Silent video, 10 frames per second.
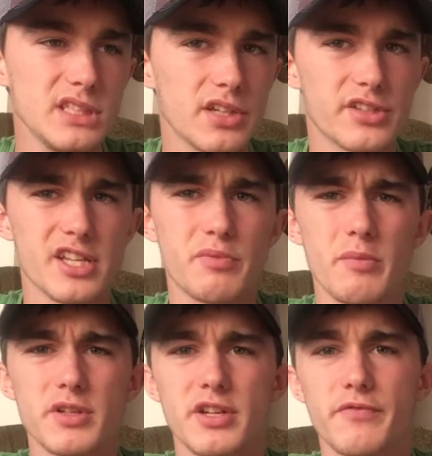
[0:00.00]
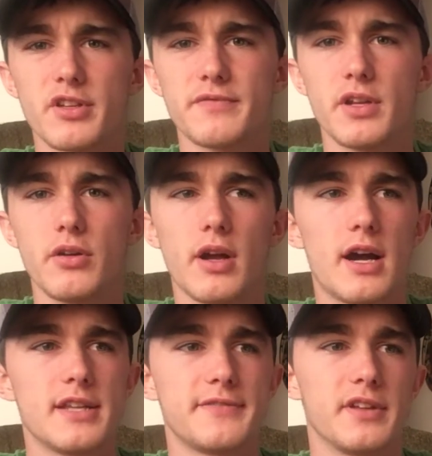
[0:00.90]
so that's pretty much it for this video,
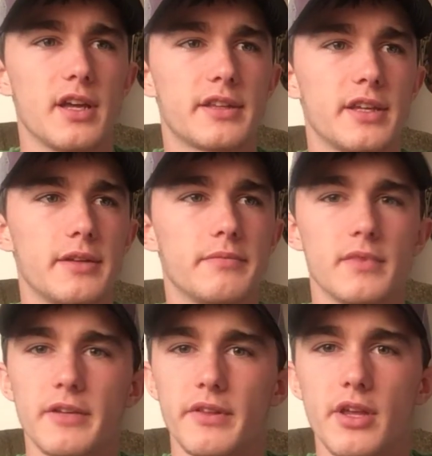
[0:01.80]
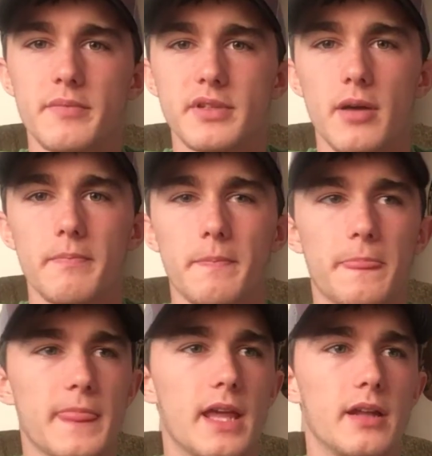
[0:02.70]
guys. If you liked it, leave a thumbs up
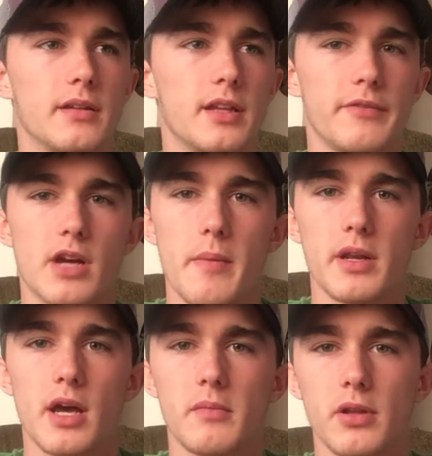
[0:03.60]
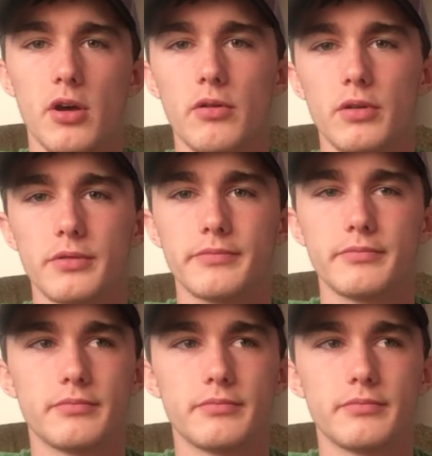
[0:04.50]
and leave a comment down below on